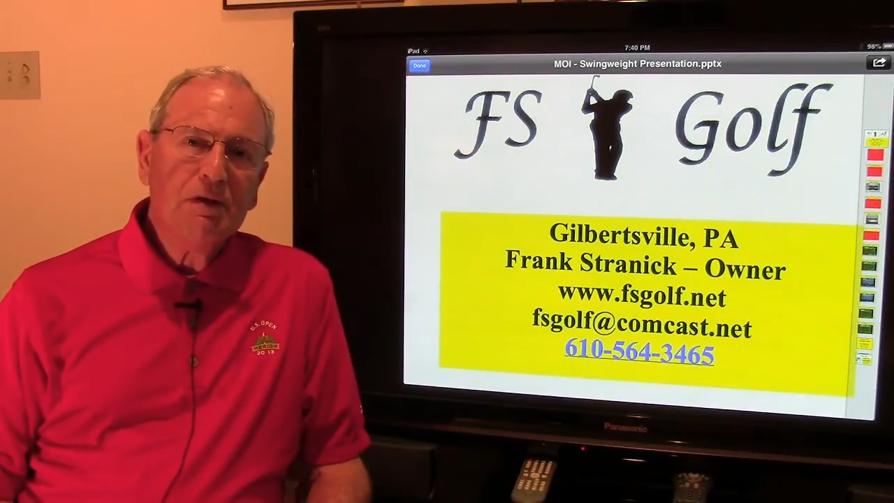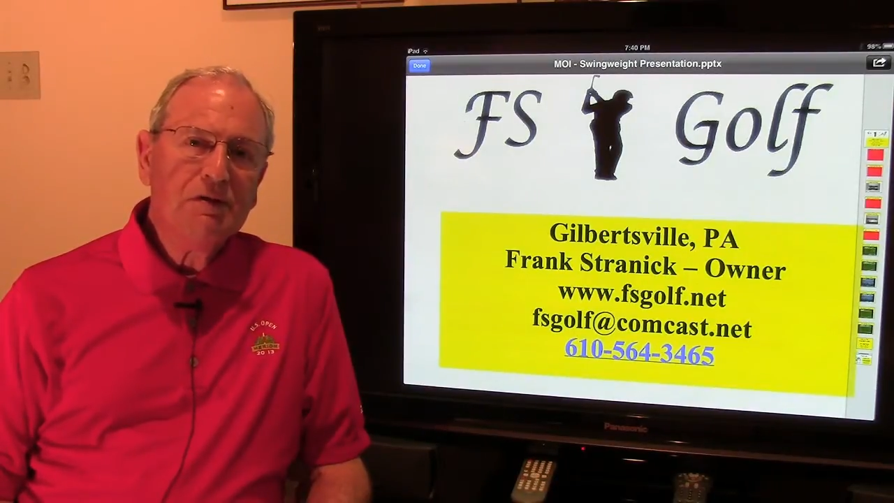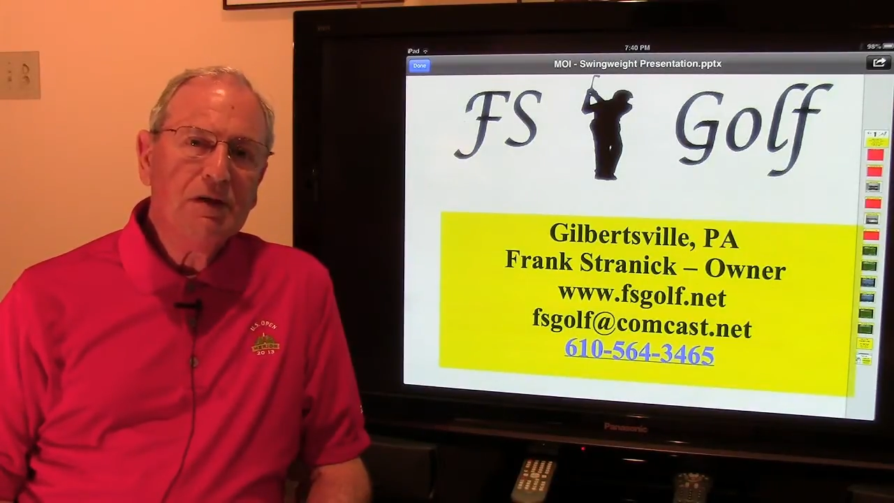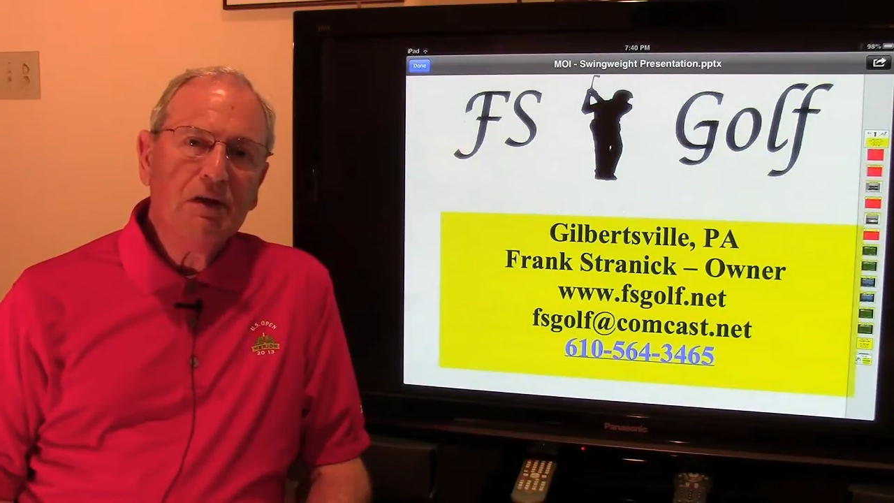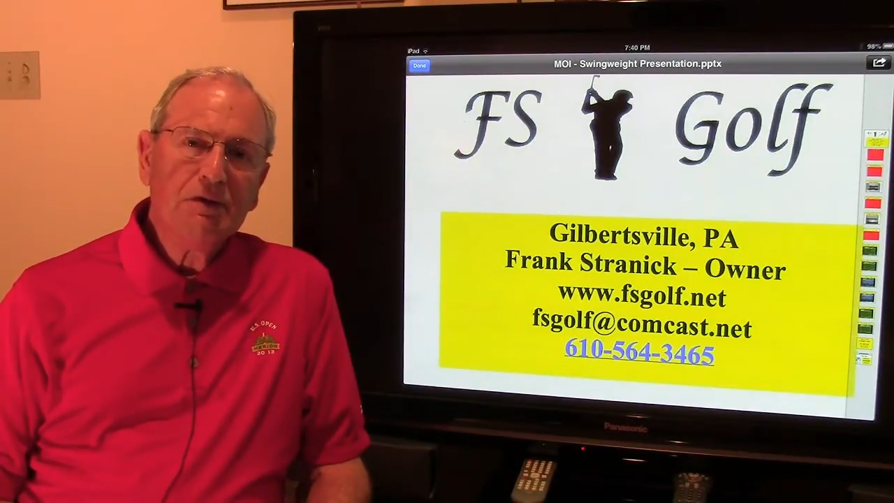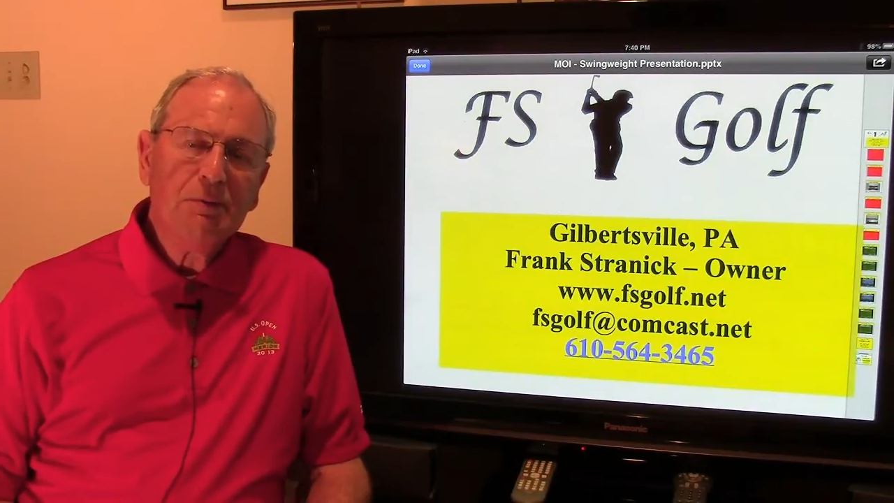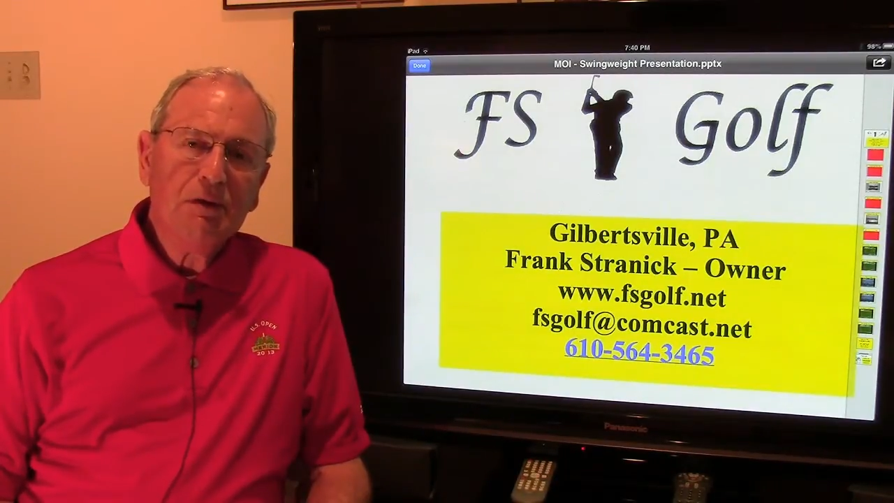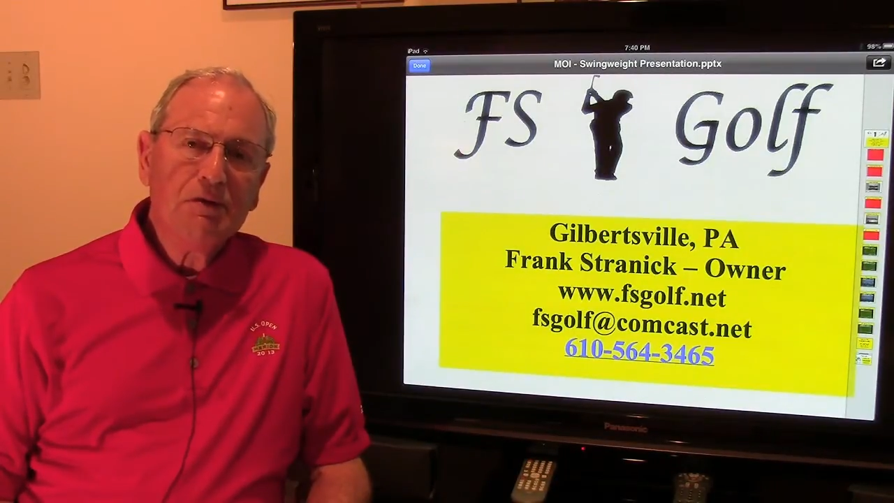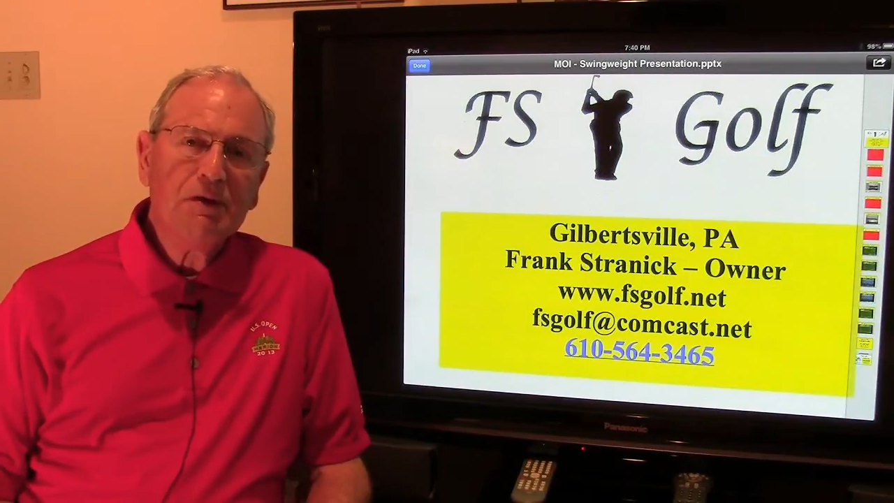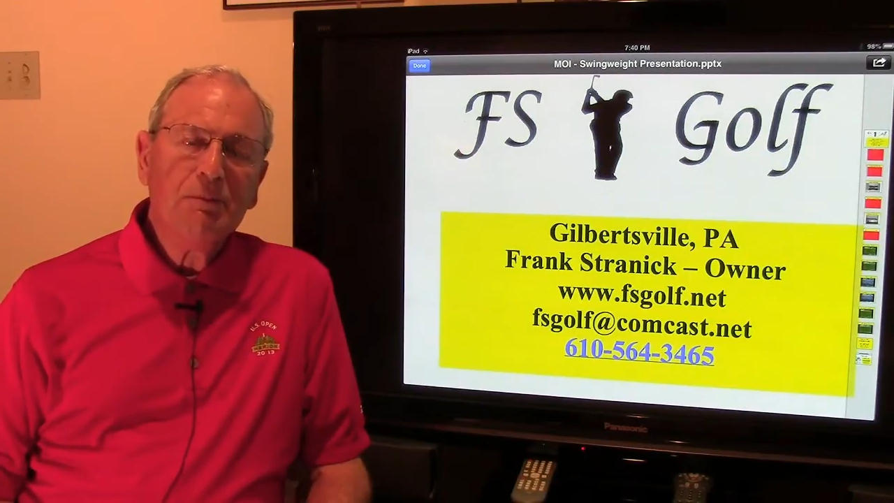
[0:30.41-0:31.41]
a
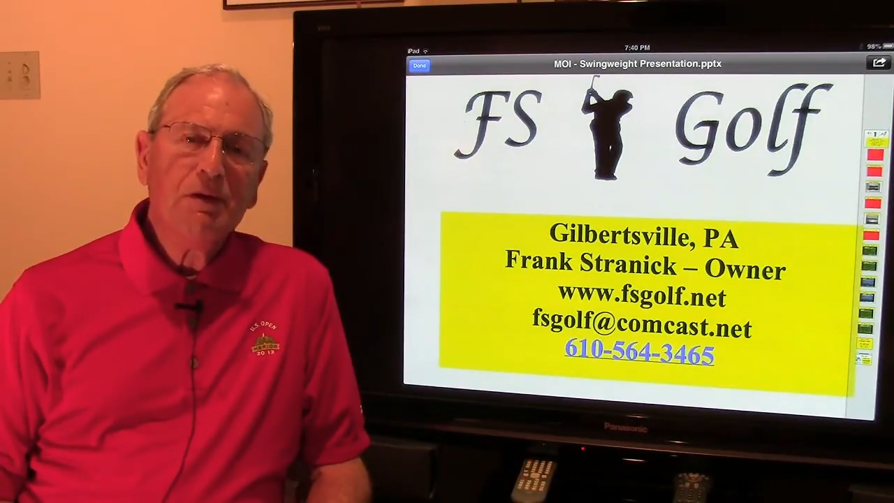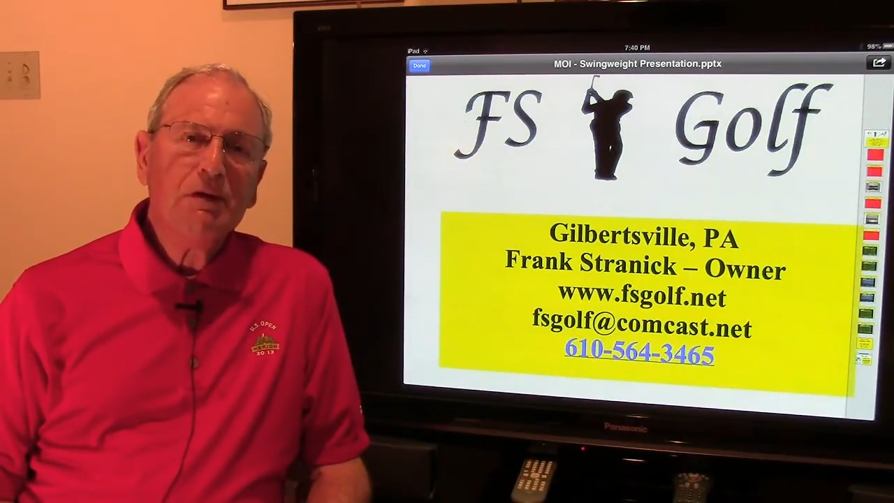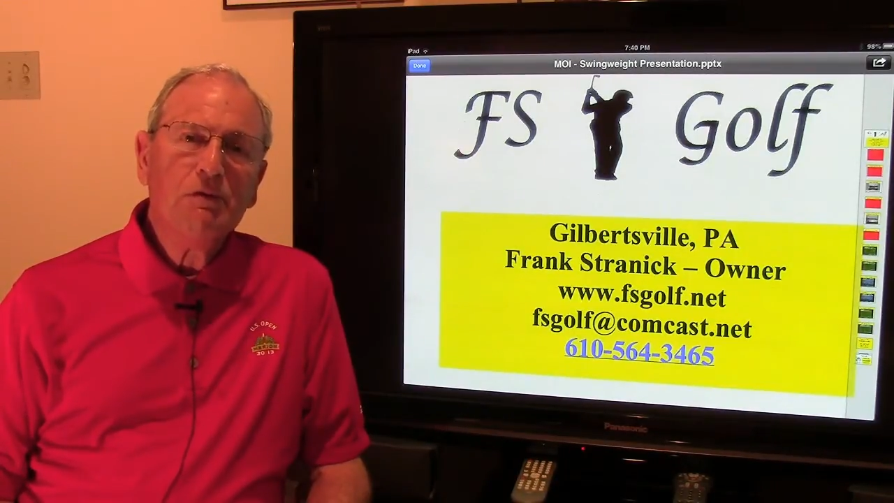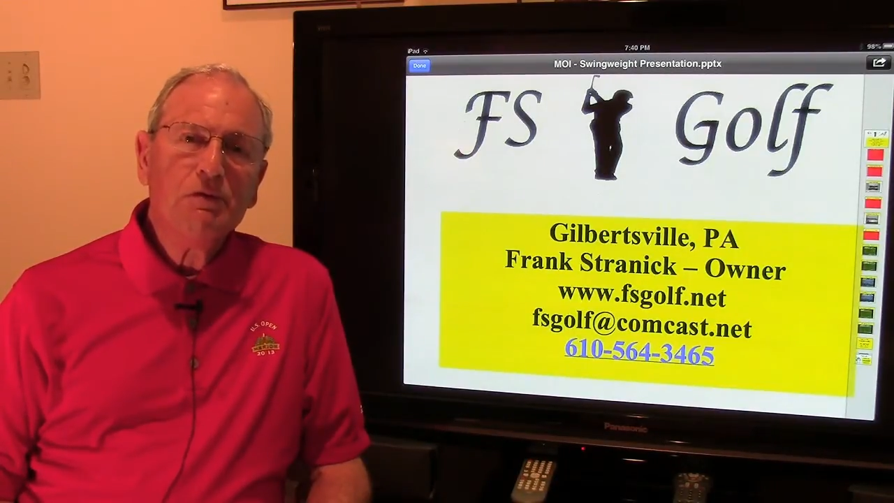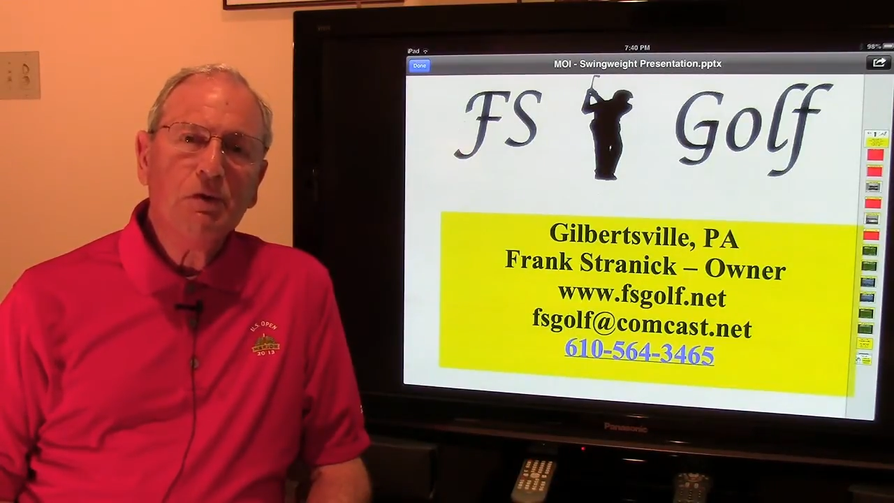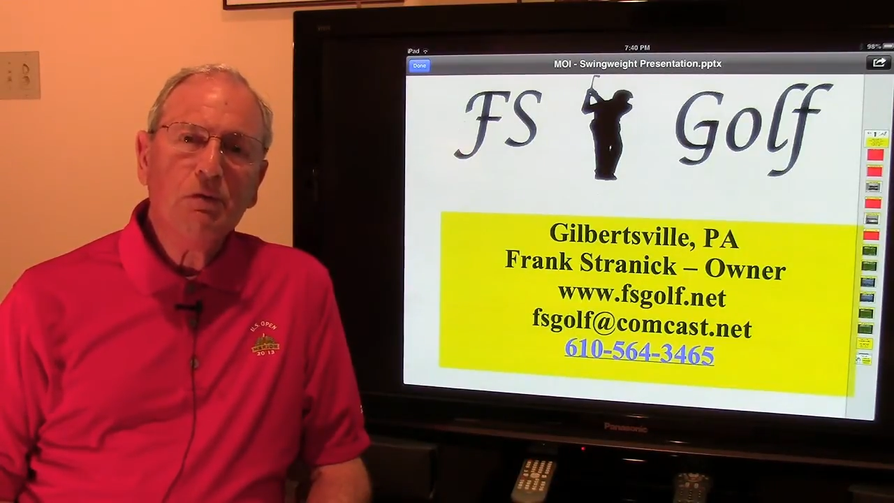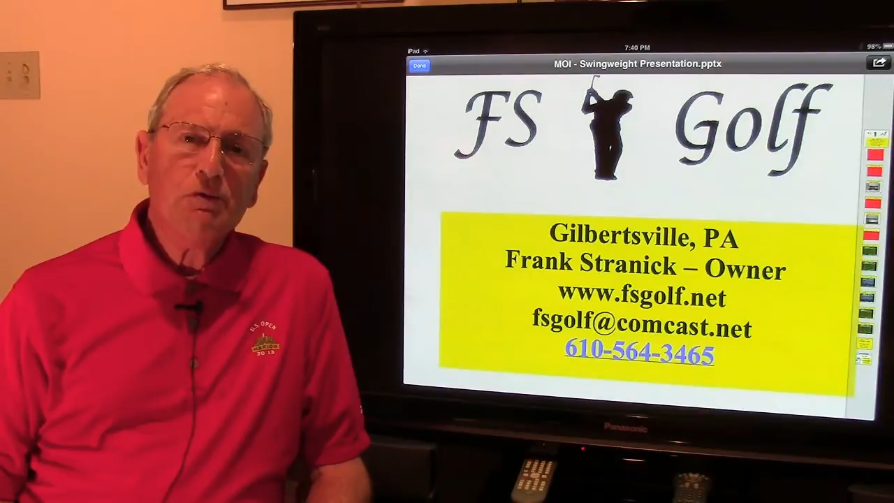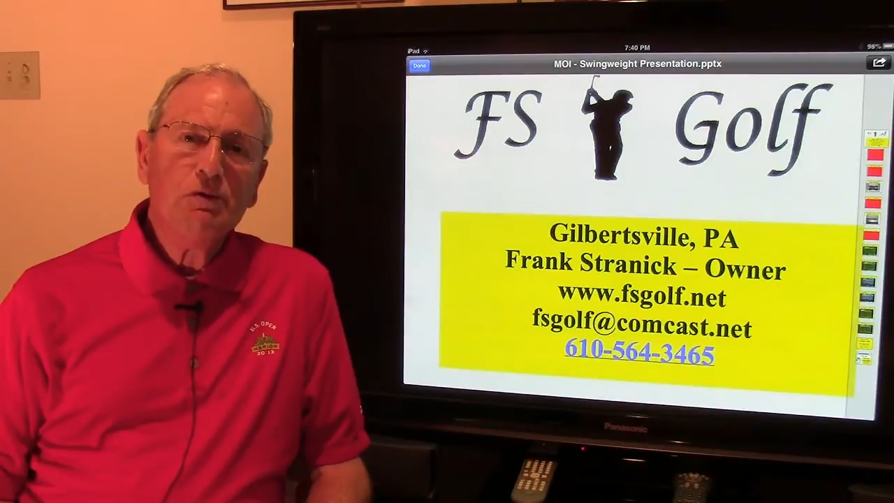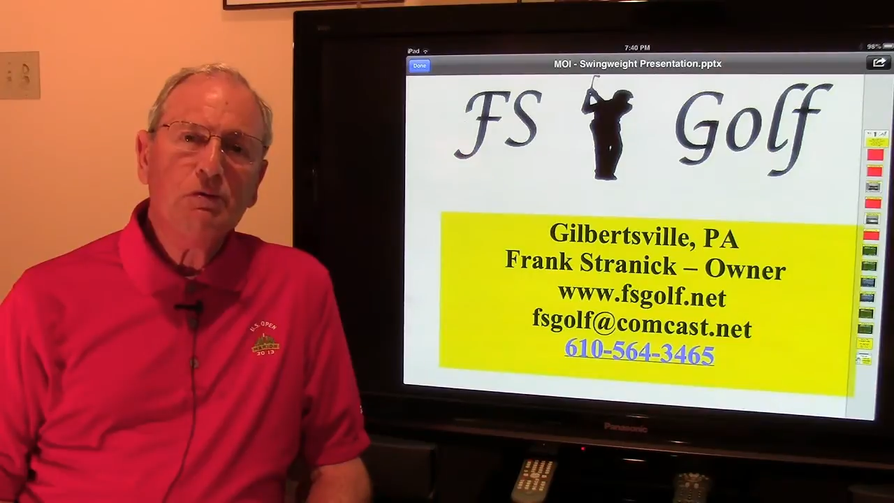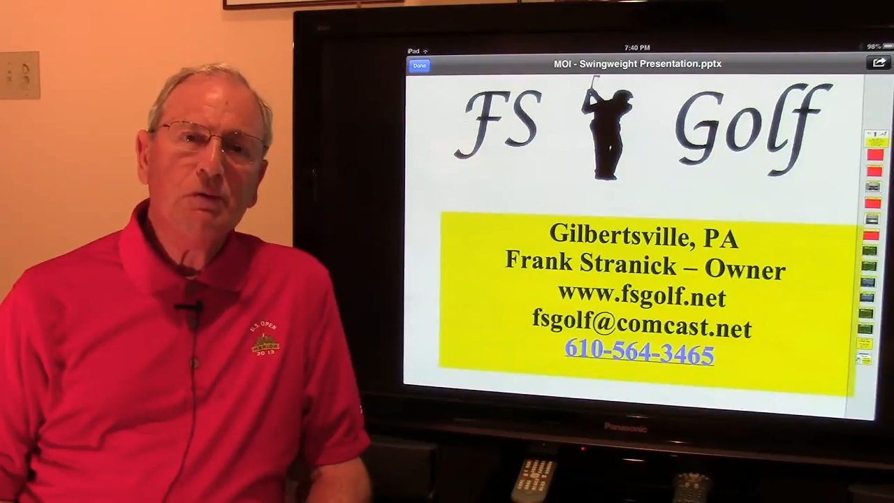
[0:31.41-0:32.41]
salesman or something who
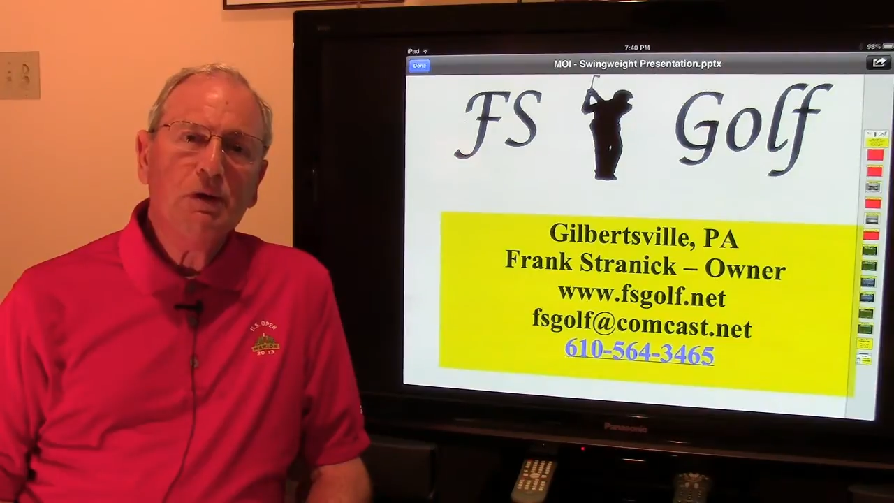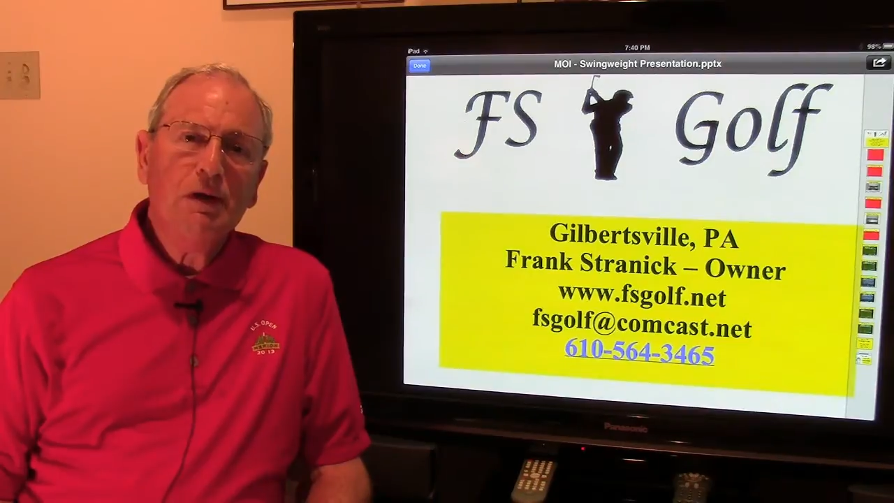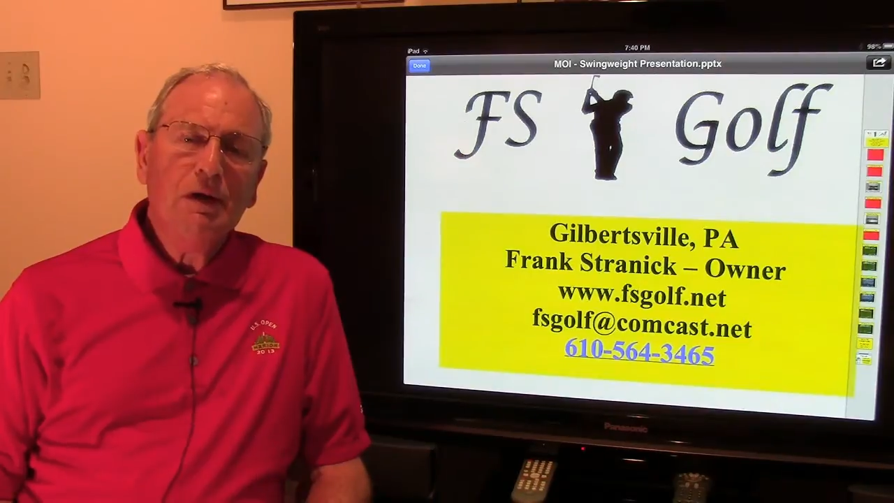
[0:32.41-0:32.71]
told you